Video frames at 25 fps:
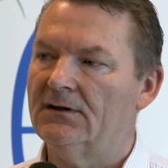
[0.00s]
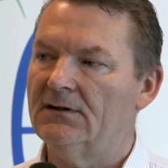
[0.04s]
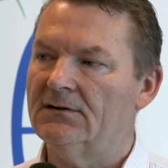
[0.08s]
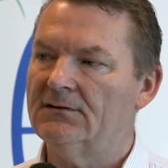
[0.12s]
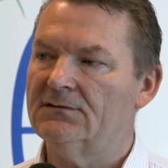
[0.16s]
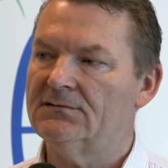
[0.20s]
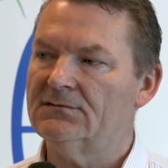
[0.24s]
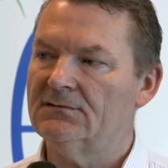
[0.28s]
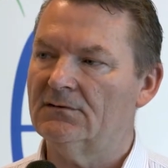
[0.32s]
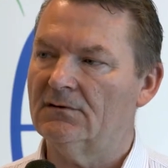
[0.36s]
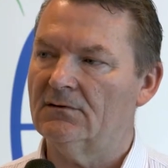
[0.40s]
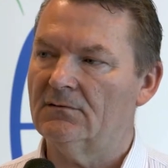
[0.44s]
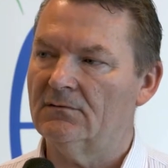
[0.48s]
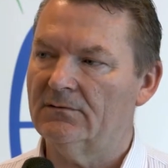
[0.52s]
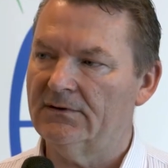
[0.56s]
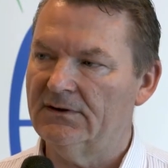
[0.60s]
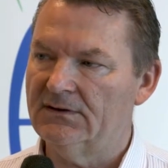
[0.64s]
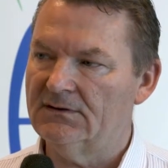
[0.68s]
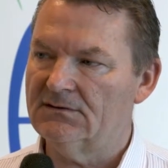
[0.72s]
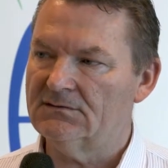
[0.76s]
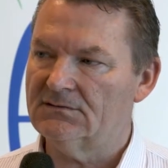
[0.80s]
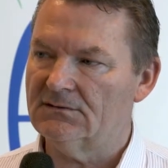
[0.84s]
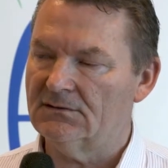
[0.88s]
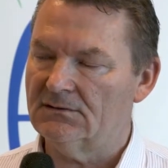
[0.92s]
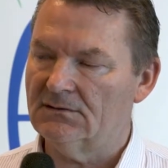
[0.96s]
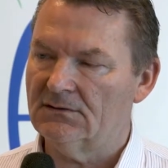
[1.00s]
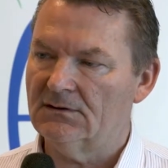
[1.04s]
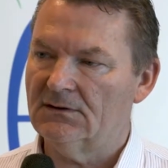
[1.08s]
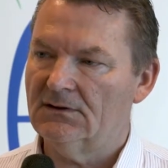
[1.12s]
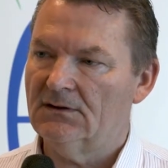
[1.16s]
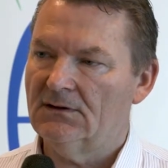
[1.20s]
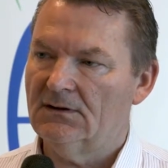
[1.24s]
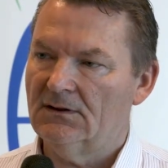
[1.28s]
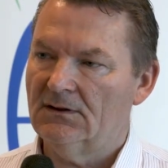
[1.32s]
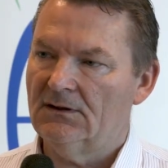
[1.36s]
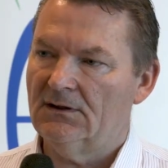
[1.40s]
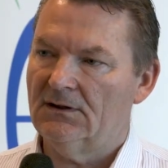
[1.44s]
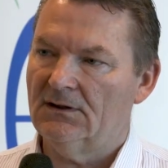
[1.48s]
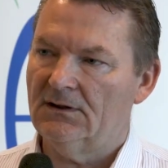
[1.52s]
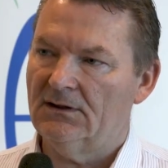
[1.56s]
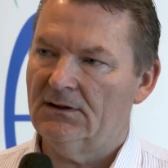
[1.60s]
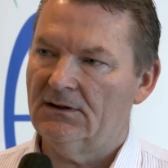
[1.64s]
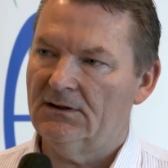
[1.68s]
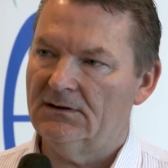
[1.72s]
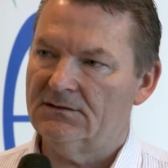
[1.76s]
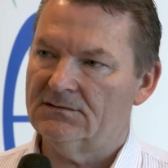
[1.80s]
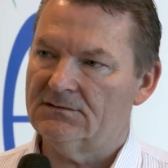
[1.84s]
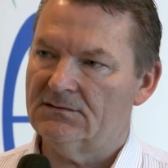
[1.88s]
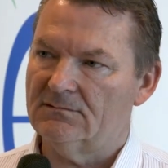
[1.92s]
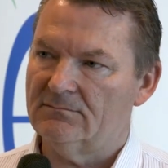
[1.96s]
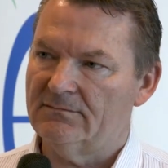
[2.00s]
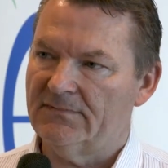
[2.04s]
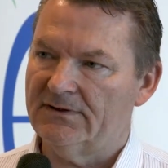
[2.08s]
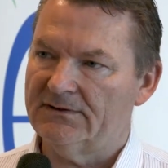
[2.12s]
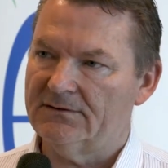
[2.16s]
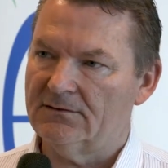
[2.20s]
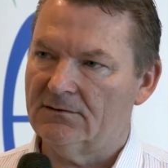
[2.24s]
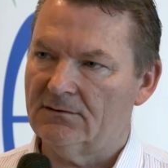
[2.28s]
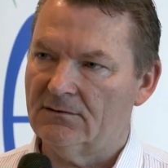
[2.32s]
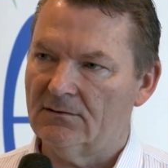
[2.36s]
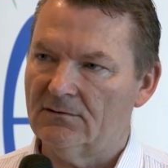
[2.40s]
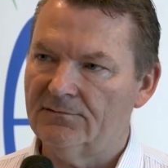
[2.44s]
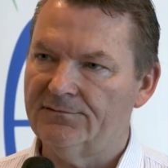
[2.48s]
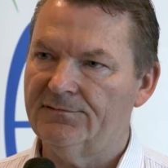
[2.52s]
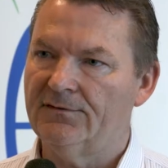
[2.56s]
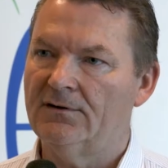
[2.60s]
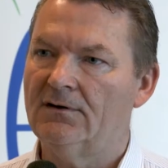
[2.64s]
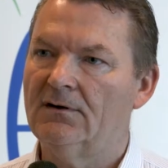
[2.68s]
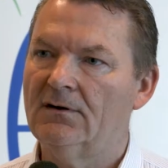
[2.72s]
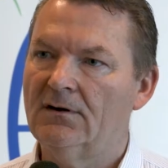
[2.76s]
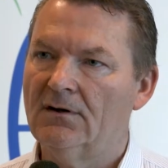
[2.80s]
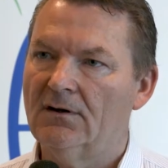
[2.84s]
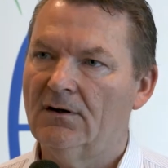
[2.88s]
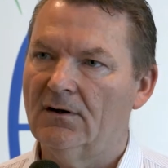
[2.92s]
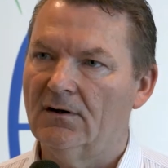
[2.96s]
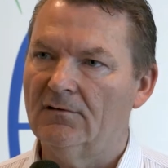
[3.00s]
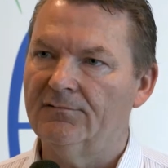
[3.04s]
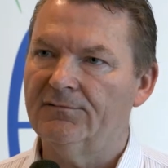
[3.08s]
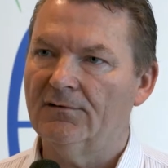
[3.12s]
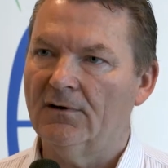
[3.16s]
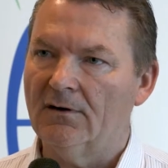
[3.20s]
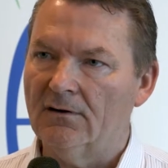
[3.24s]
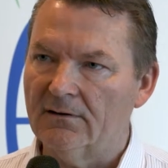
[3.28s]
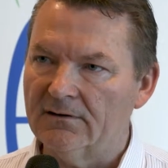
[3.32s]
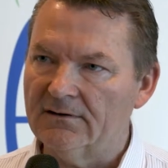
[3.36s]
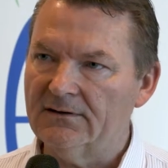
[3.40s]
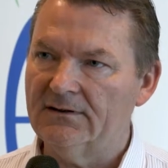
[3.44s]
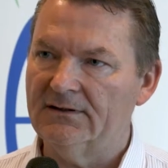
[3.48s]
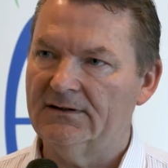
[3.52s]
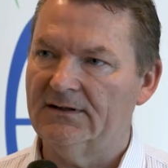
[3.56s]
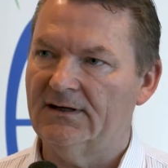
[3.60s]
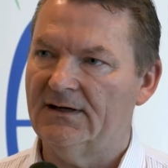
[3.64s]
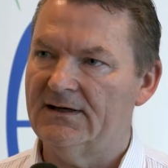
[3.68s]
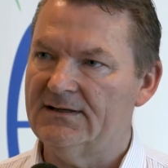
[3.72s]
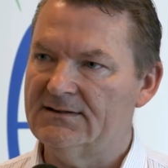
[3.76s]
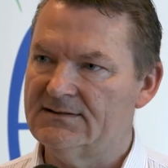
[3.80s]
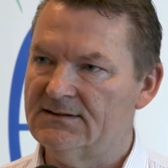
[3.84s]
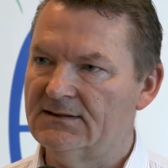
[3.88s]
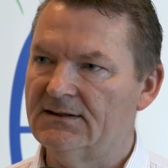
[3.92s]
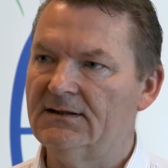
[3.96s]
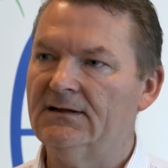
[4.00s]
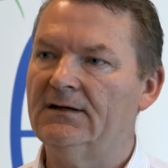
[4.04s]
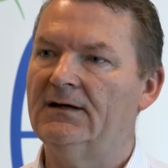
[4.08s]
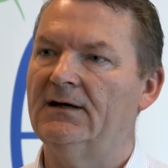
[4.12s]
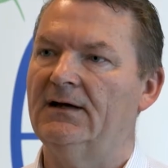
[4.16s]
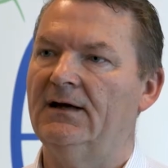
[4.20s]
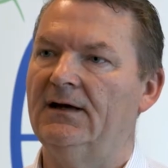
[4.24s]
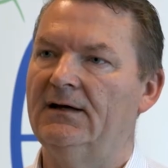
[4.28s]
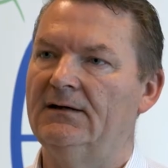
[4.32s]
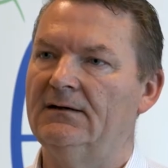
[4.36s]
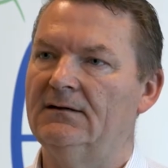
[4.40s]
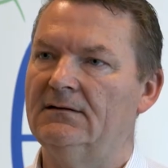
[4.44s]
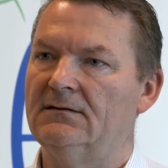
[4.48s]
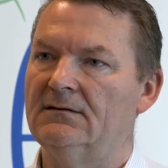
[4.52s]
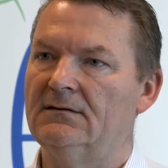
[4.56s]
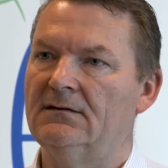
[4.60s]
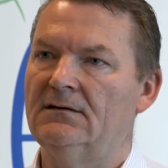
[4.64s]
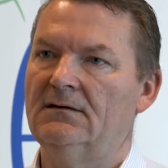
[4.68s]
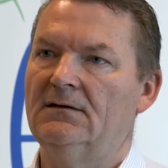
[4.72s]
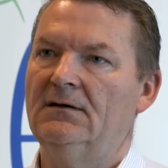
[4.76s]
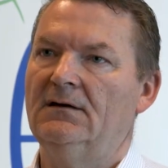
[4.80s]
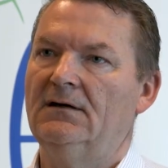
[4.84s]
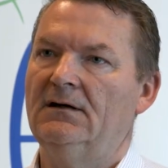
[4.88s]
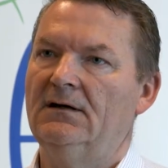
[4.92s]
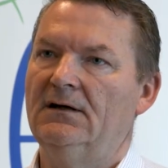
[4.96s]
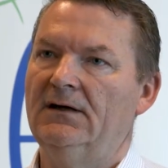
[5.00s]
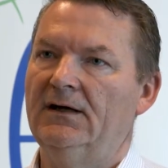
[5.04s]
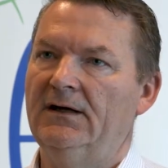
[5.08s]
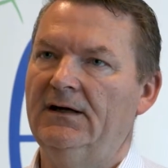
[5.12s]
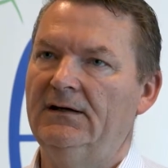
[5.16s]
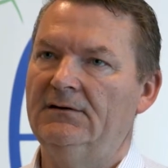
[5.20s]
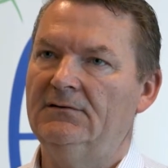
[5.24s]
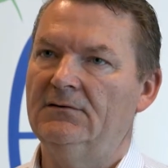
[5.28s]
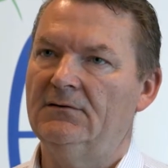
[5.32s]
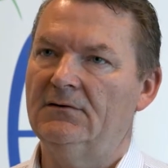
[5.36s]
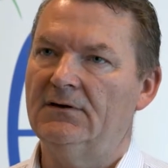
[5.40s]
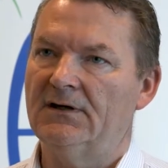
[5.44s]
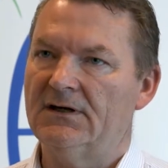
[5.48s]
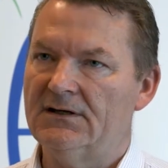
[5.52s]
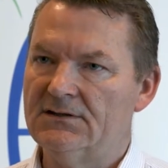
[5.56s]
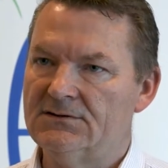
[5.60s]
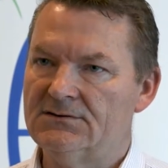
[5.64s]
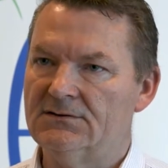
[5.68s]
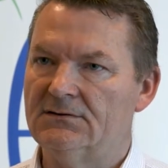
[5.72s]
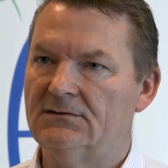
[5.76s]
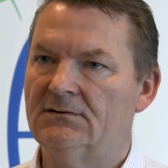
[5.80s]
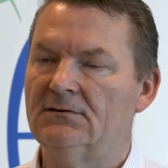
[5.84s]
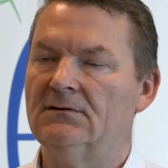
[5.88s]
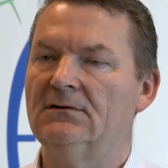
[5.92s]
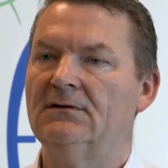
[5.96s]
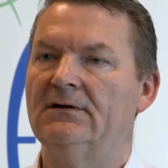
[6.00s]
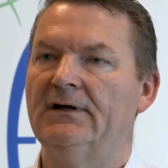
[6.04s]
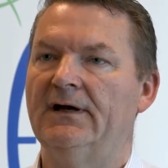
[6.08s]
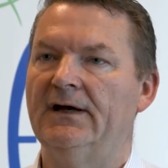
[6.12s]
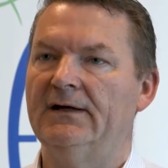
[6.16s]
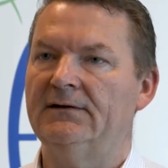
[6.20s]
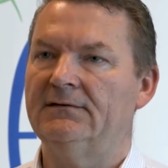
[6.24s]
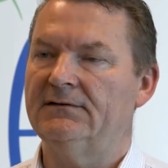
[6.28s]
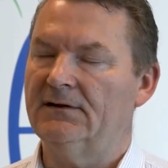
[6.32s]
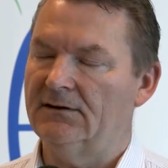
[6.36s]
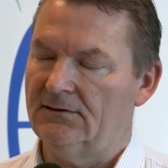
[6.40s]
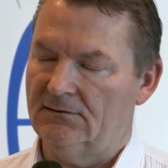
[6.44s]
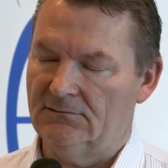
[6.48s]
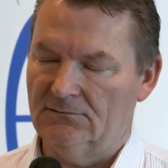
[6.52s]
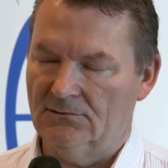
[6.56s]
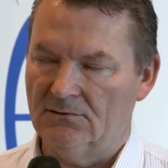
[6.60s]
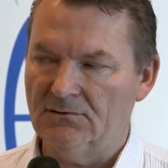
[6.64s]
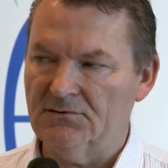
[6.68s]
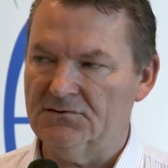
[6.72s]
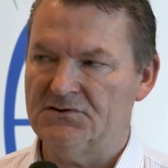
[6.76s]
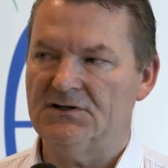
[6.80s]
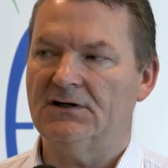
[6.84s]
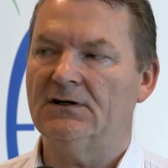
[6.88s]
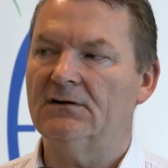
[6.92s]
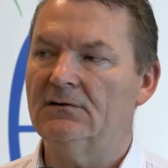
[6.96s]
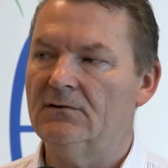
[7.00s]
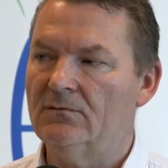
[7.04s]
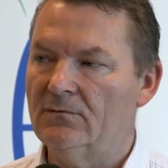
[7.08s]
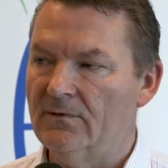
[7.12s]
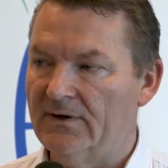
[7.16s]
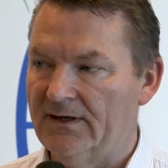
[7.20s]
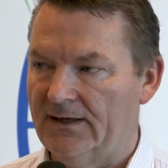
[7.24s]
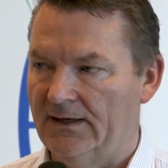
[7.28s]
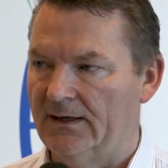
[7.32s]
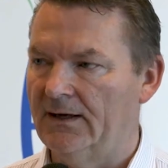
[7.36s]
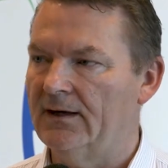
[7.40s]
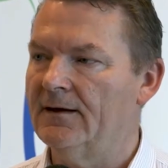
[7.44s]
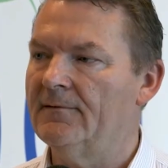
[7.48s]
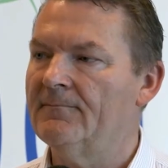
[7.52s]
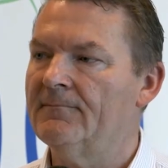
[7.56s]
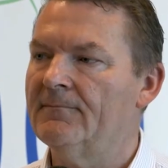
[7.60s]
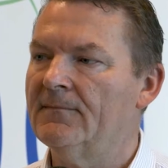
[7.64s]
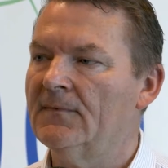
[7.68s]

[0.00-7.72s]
So it's a matter of organizing in an educational and technological way.